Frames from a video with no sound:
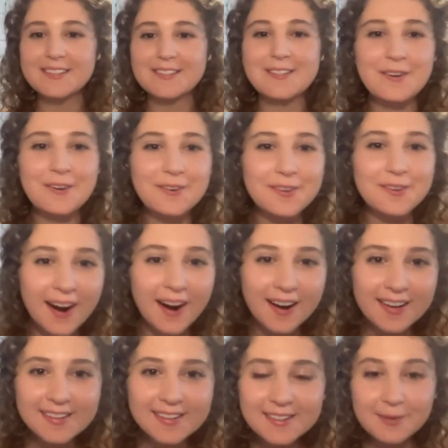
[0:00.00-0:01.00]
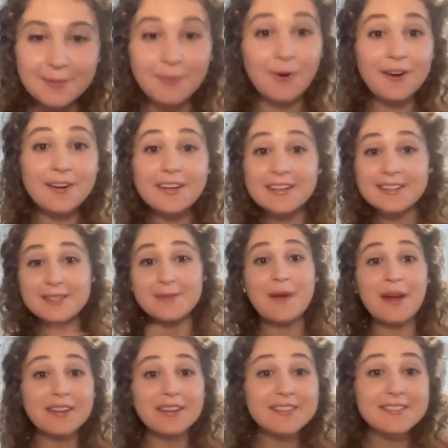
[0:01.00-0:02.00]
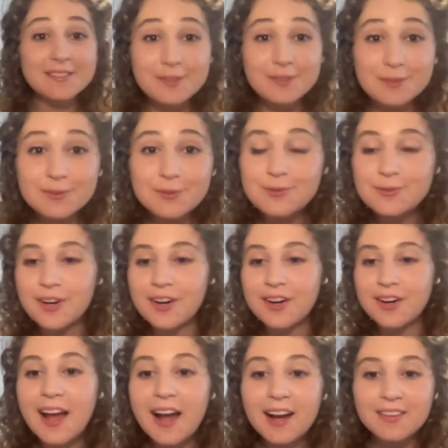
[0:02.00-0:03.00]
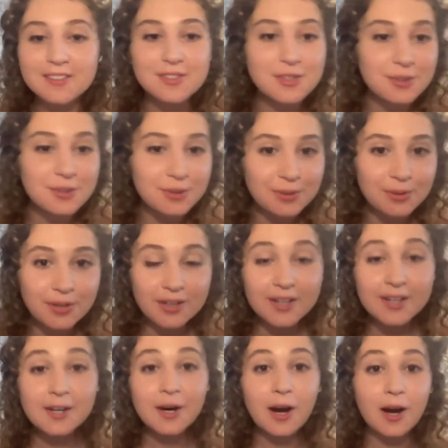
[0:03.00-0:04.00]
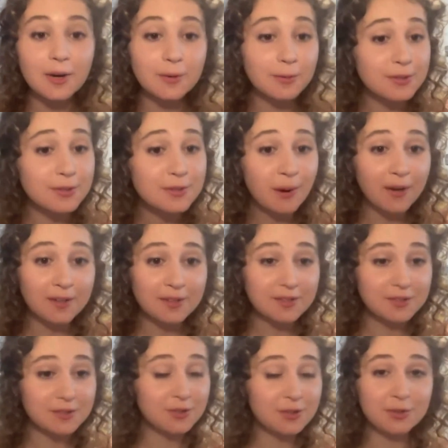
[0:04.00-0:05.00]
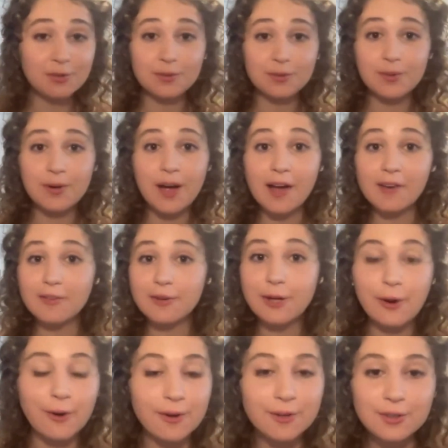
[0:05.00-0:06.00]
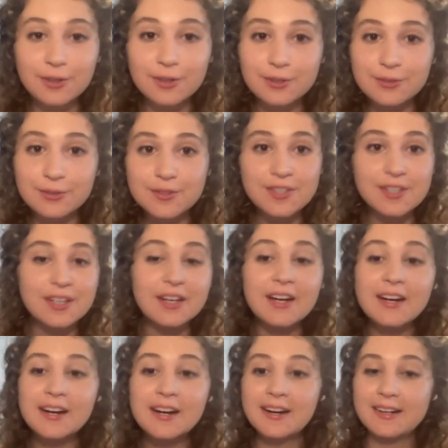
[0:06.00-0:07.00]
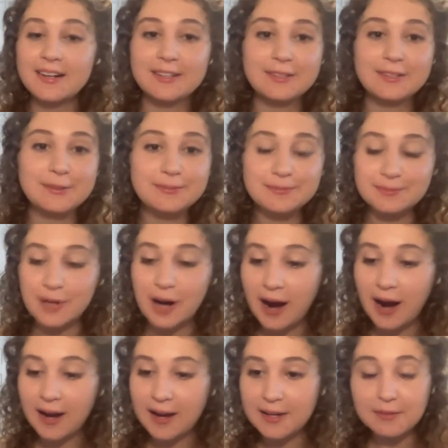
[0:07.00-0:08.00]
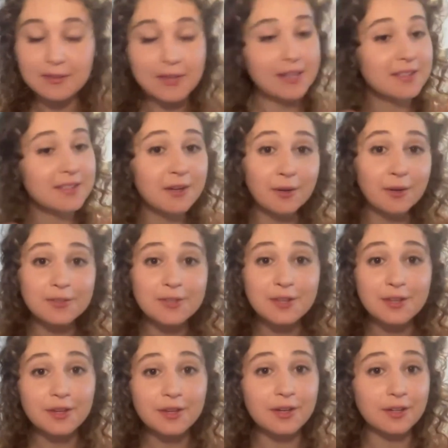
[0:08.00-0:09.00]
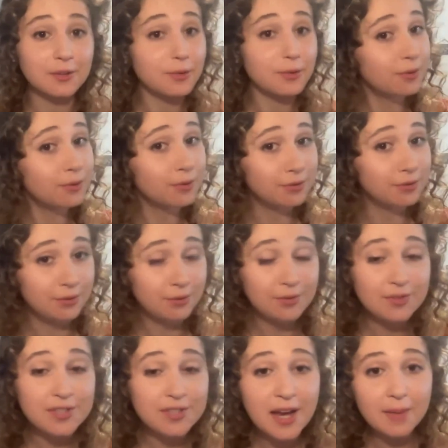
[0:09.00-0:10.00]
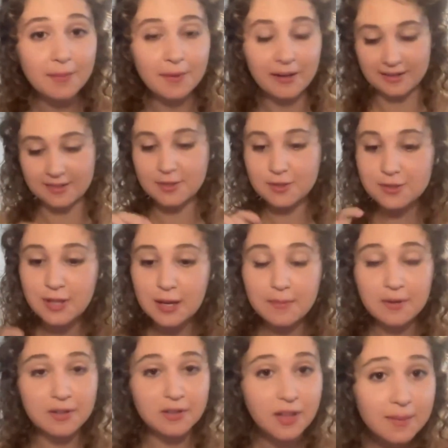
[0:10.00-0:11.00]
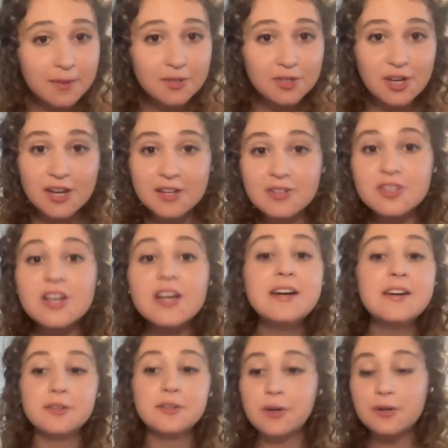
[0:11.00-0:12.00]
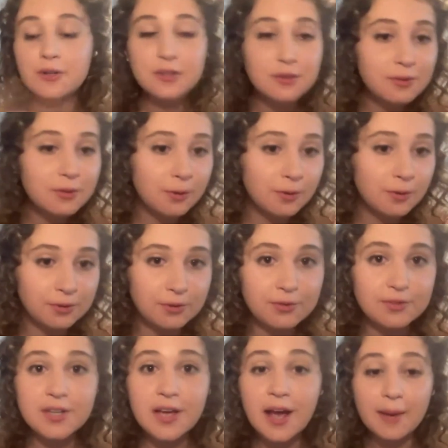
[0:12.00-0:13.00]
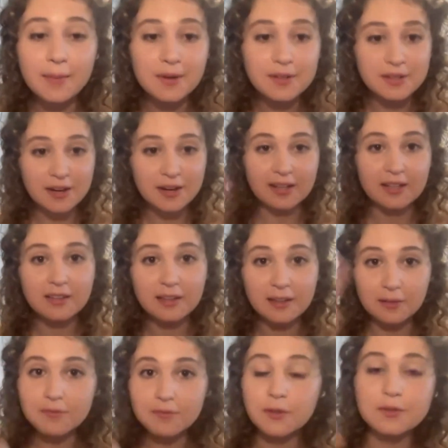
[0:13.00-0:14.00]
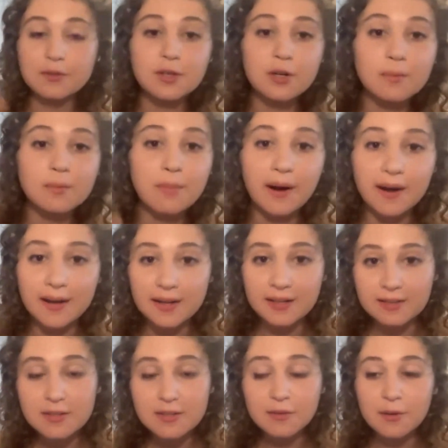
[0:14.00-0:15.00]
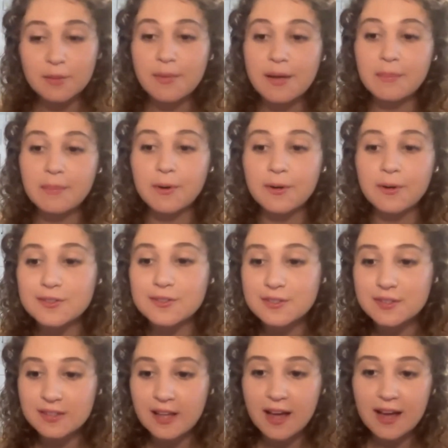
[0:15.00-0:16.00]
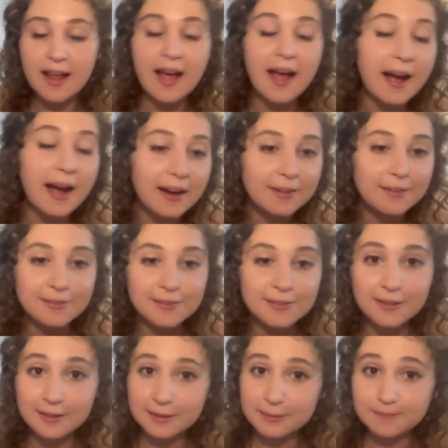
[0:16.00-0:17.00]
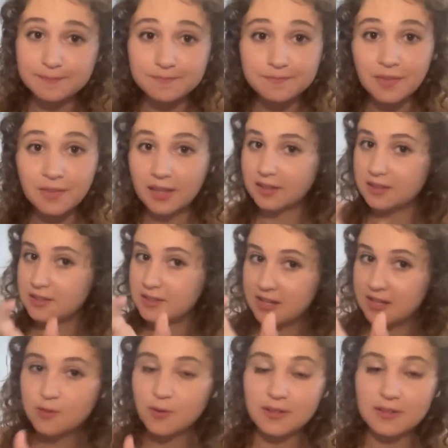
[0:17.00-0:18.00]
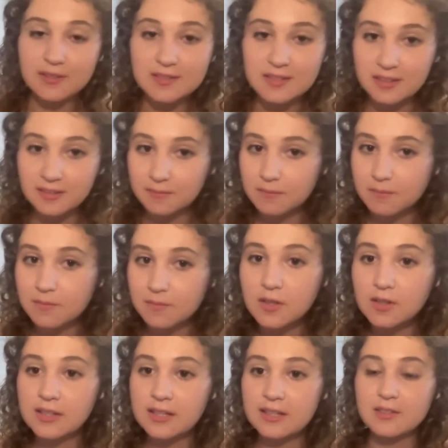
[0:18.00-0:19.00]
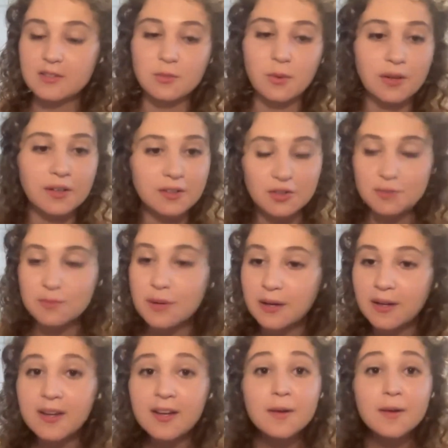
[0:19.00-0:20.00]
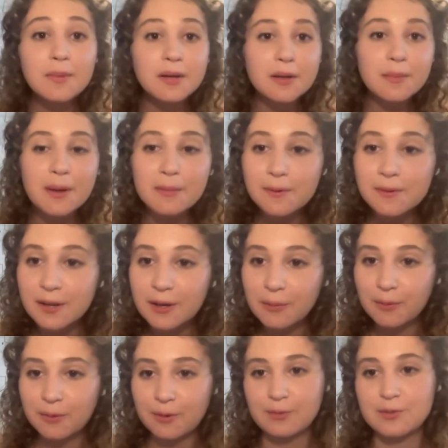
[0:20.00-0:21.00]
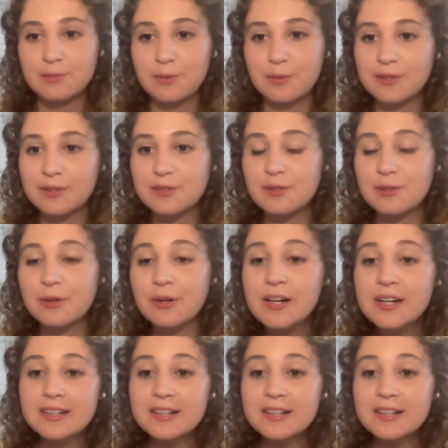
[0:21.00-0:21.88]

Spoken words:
So I think one, it depends. You do not have to respond to every article you see. I like to go to the Google News tab. Like I type in climate change, go to the Google News tab, and then I can like filter by different papers that have like the date, so I can see the latest one and just pick a paper that I want to respond to.